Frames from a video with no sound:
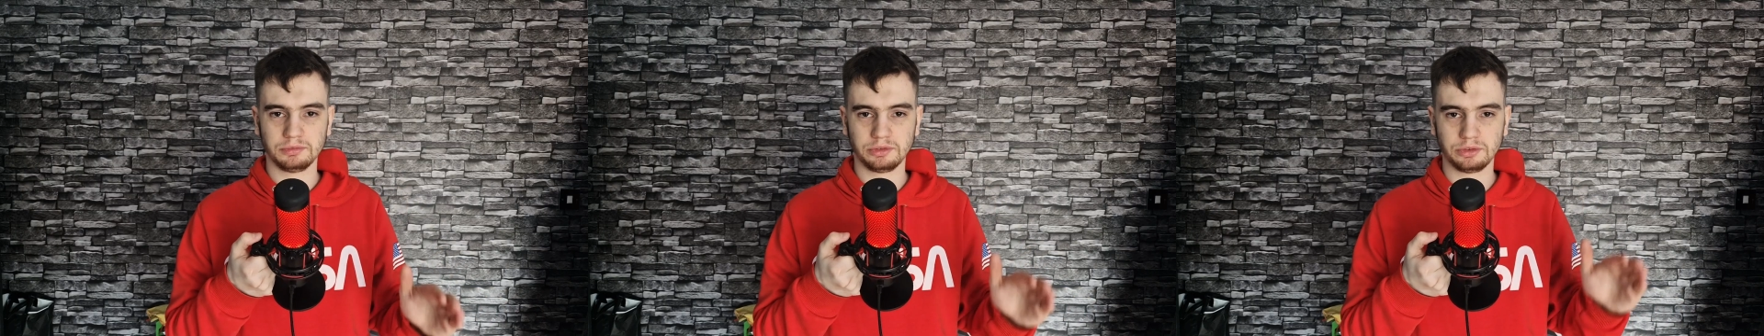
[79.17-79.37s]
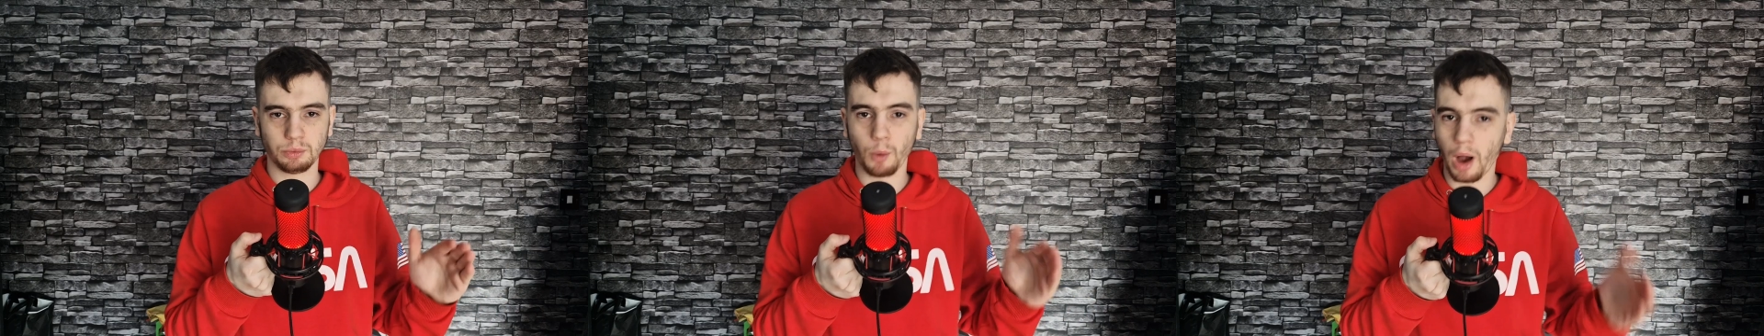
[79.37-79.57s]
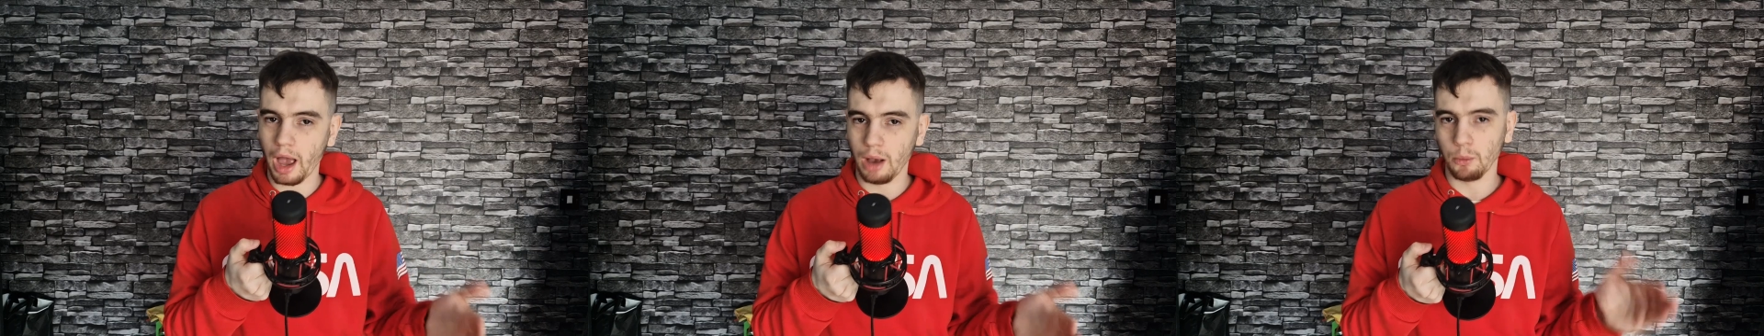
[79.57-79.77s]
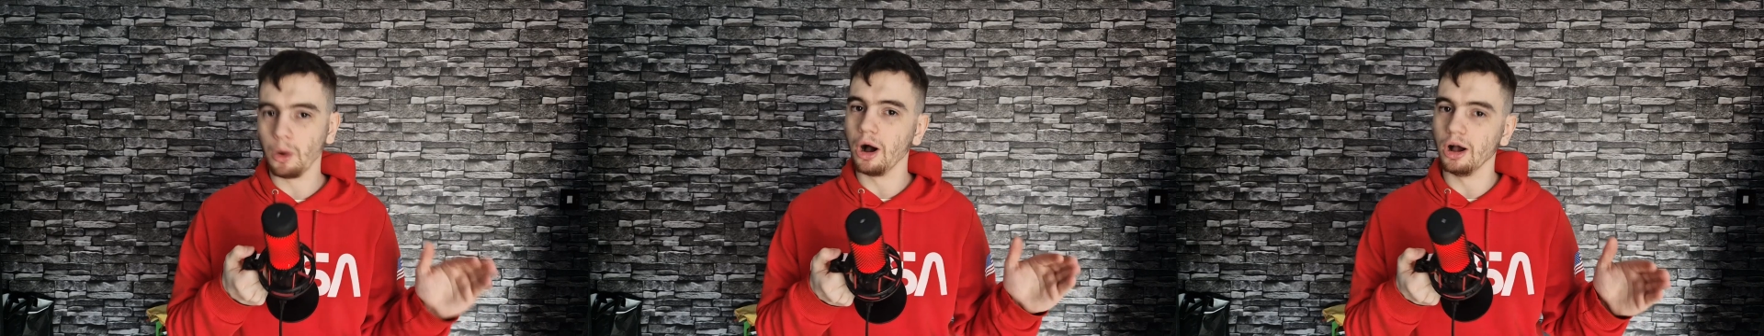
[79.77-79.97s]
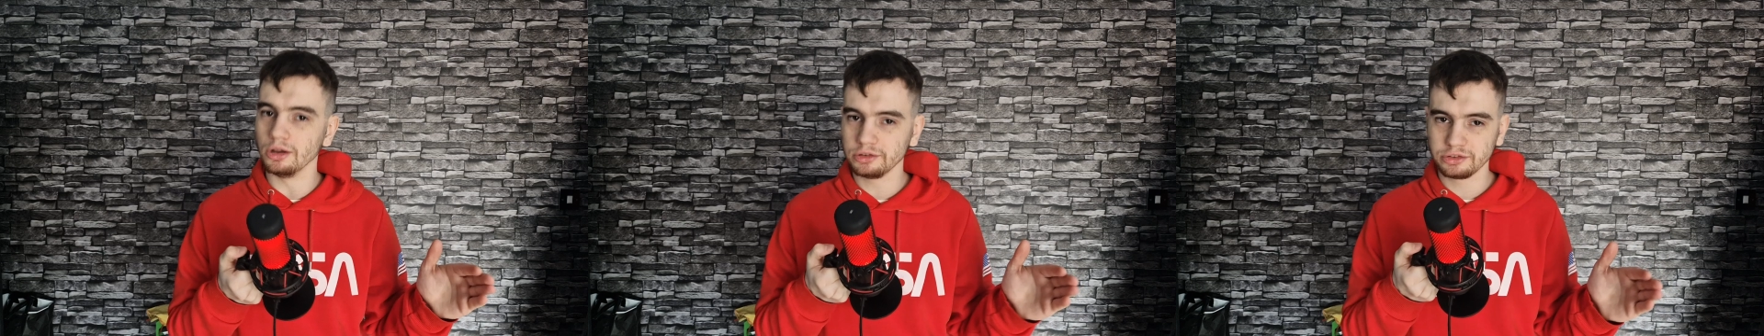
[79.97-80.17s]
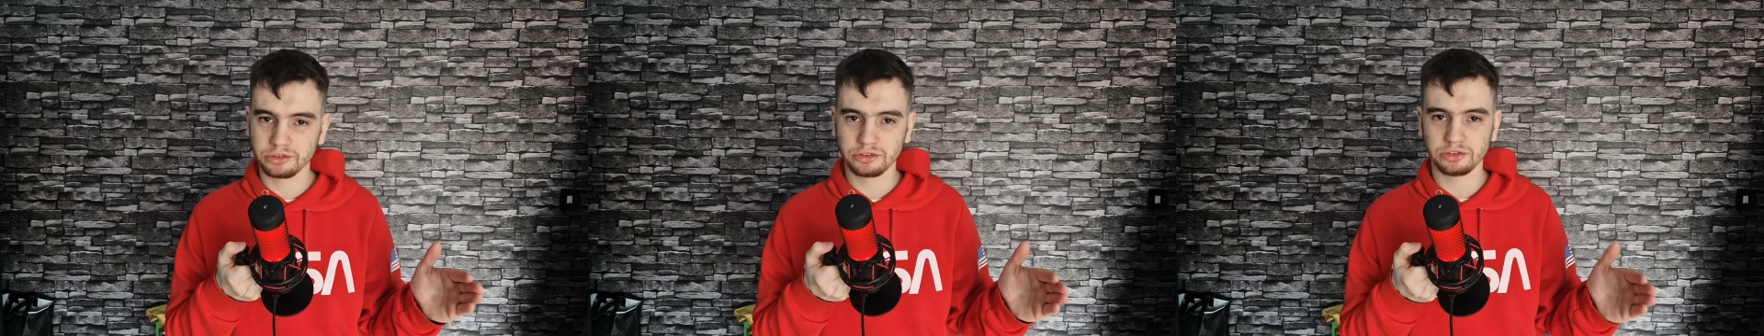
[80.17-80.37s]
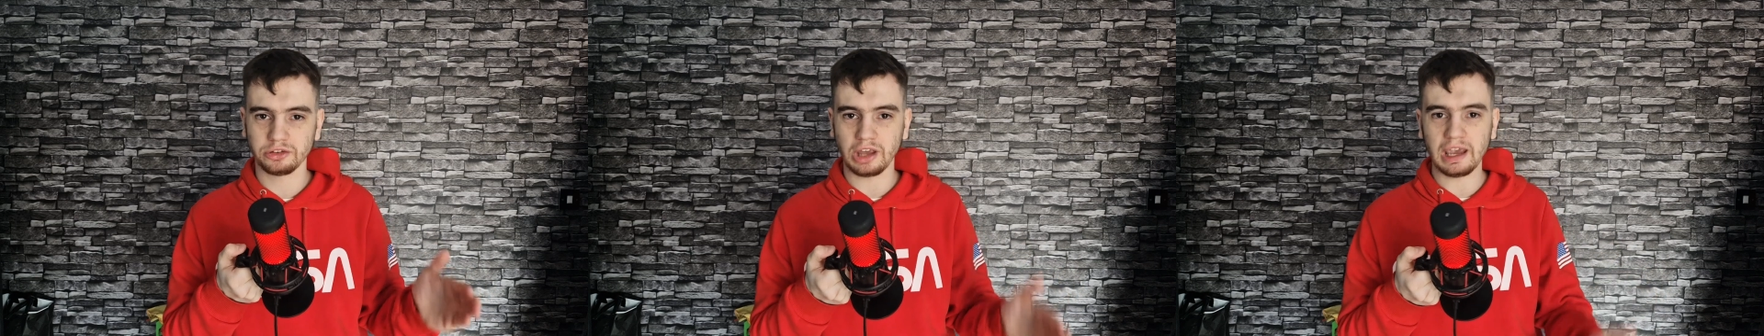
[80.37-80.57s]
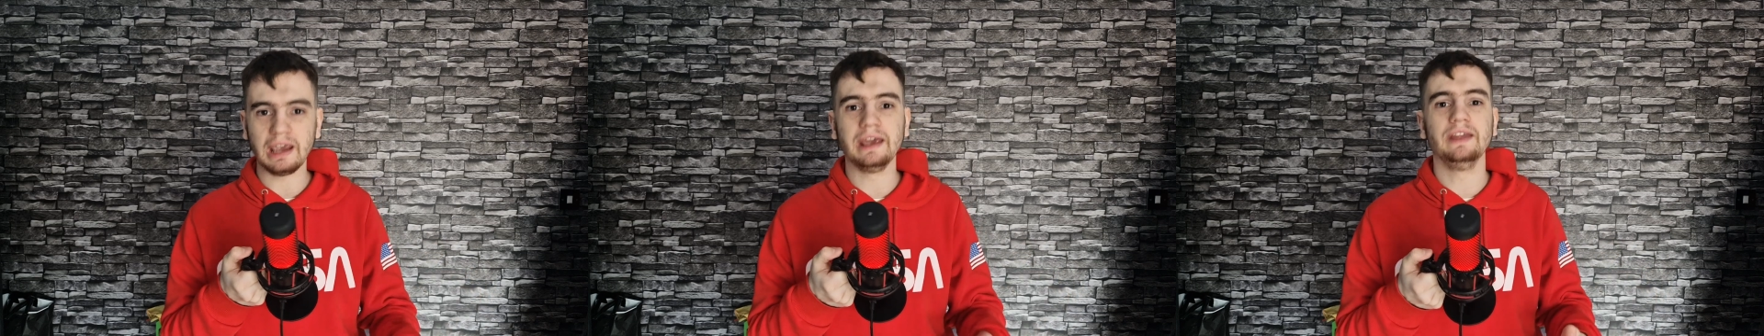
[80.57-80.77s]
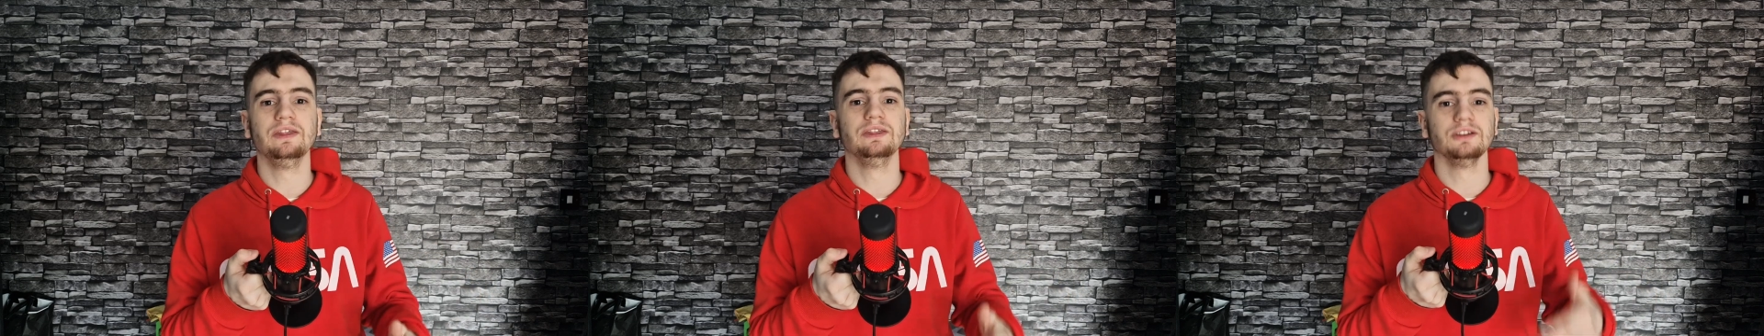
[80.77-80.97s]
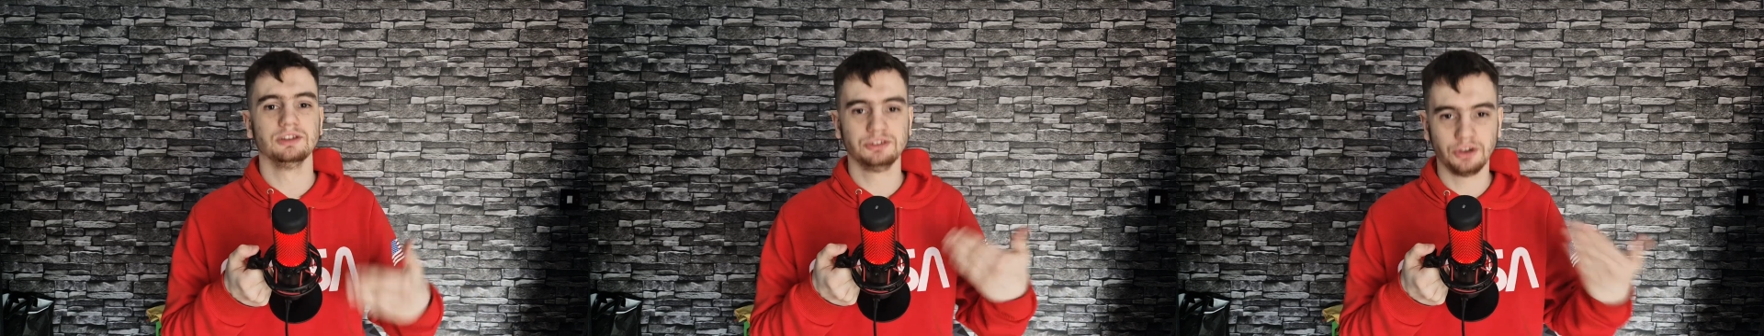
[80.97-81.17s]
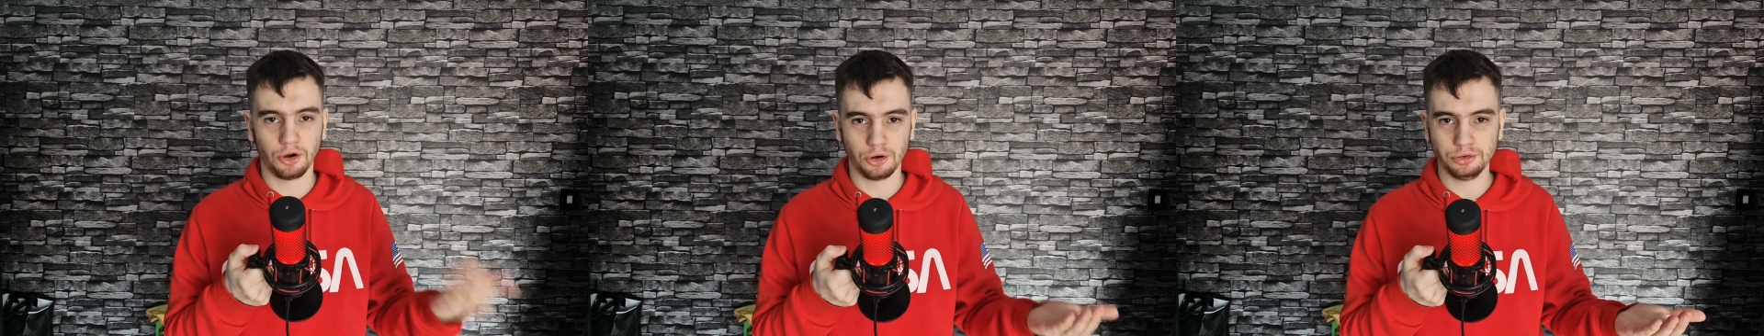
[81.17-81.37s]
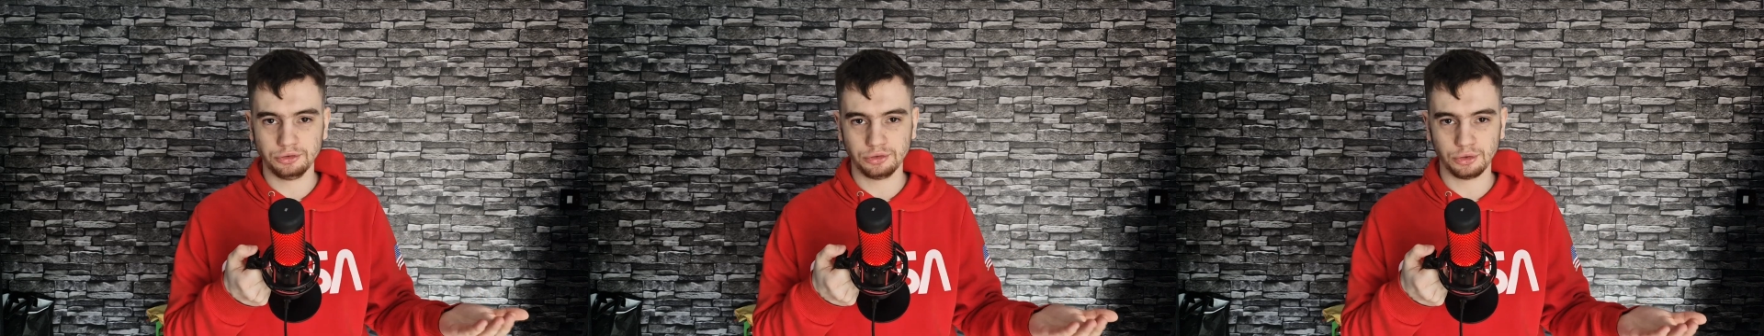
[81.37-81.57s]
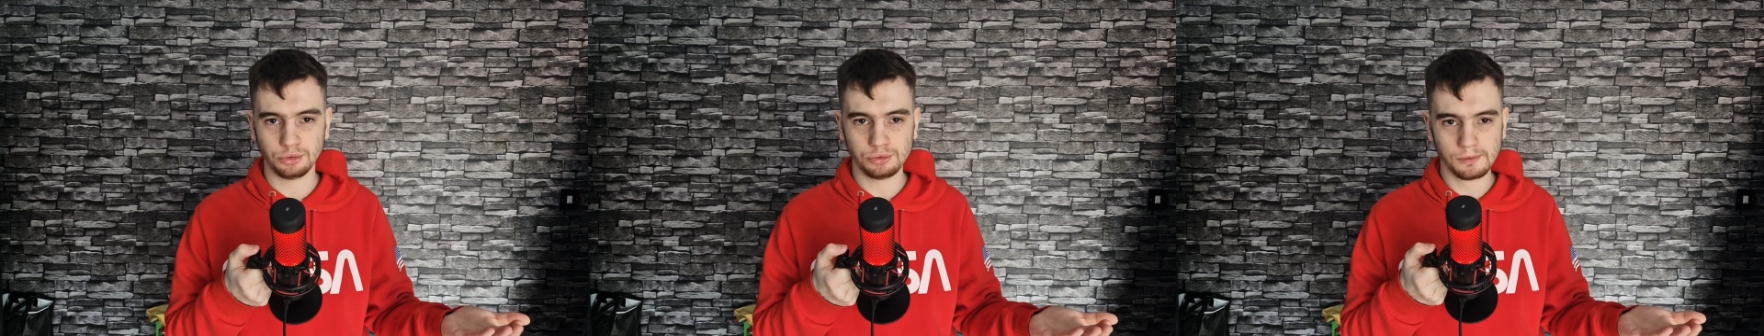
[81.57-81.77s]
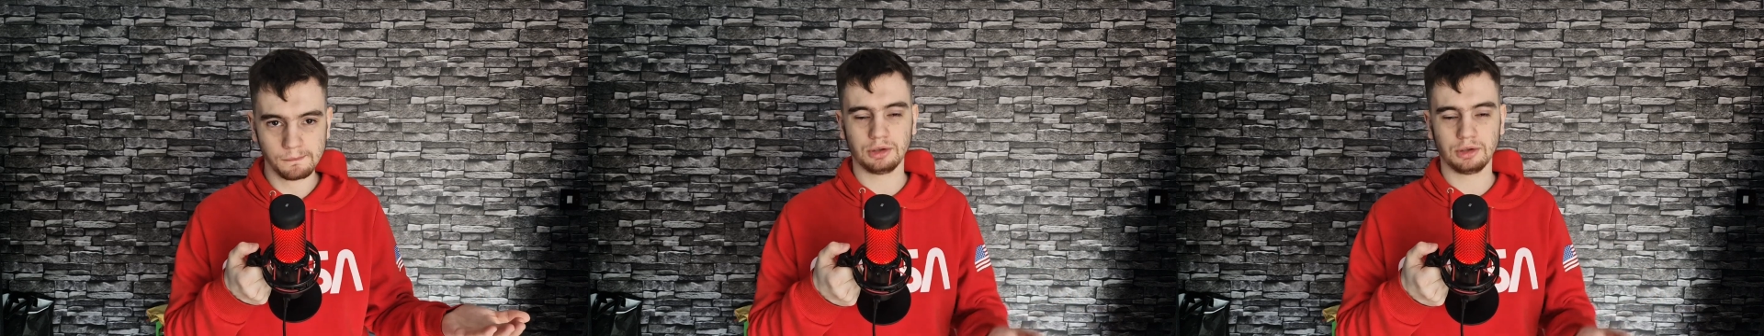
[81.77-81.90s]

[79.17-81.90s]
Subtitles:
swear words in the title,